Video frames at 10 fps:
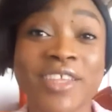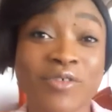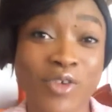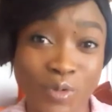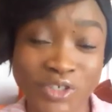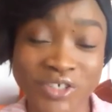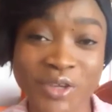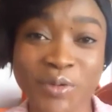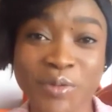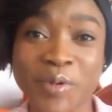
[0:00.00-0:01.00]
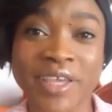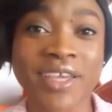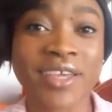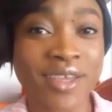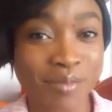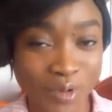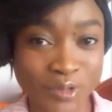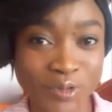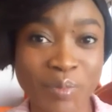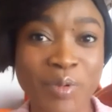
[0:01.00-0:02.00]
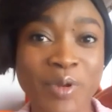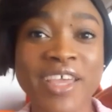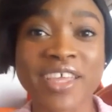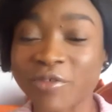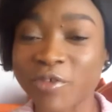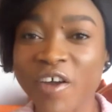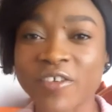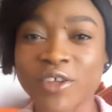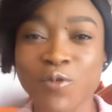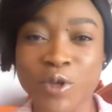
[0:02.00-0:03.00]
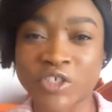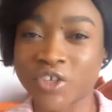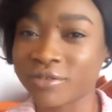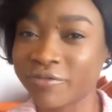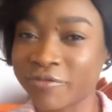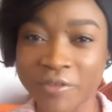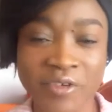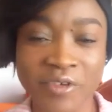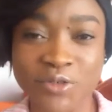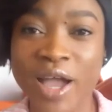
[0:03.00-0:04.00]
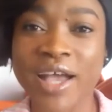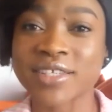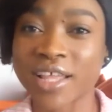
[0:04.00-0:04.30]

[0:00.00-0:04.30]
If you're watching a replay, post replay. And if you have any question, feel free to ask.